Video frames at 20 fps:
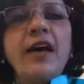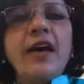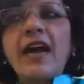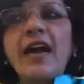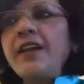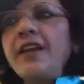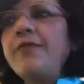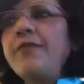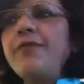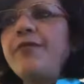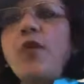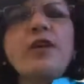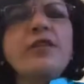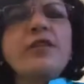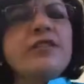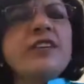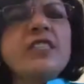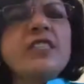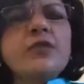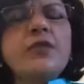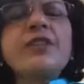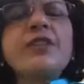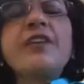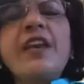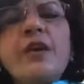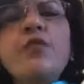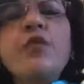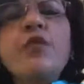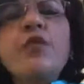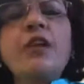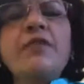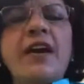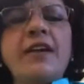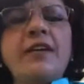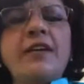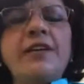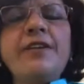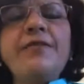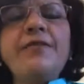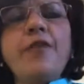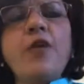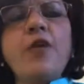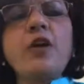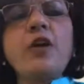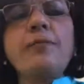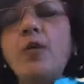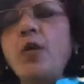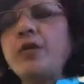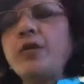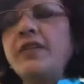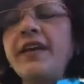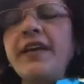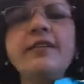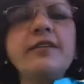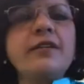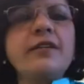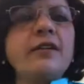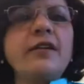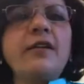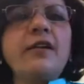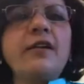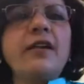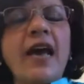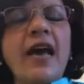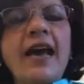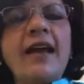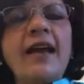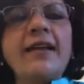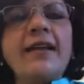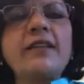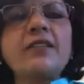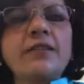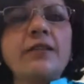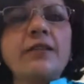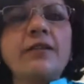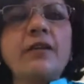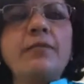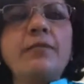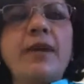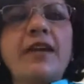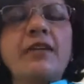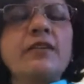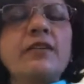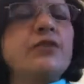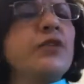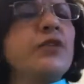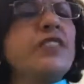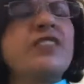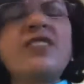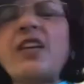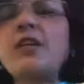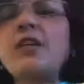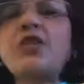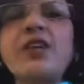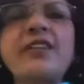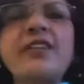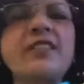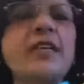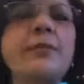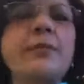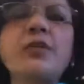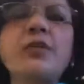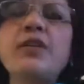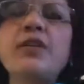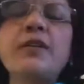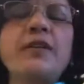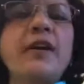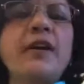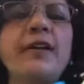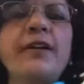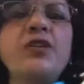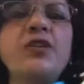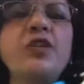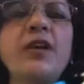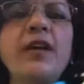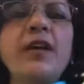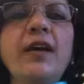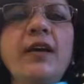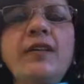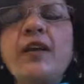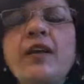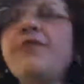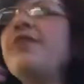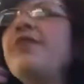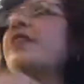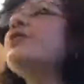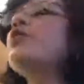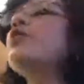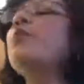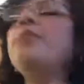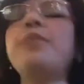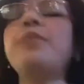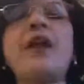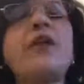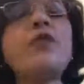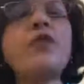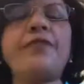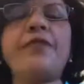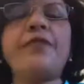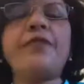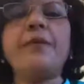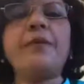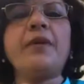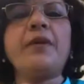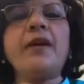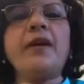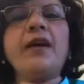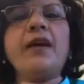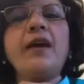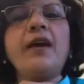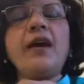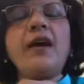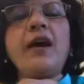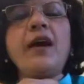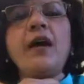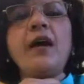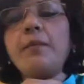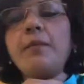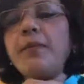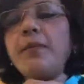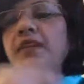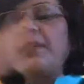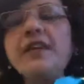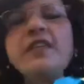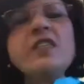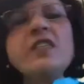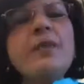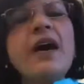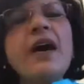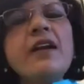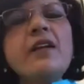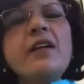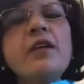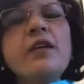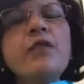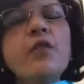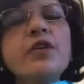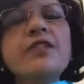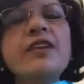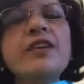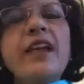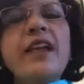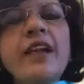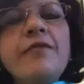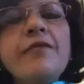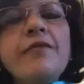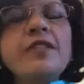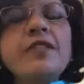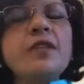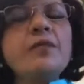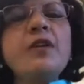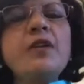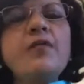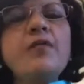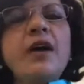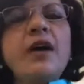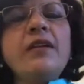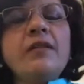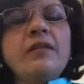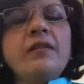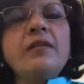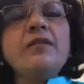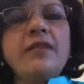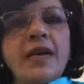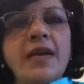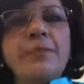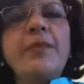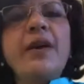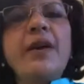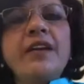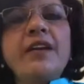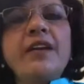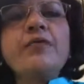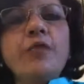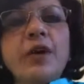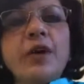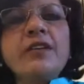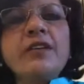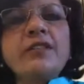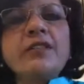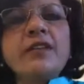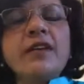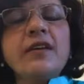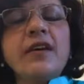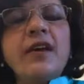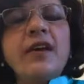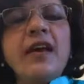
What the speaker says: And he fought this with equal valor. He fought both the internal and external battles with such exceptional courage that we are so proud of him. But this battle was an invisible one that made it worse.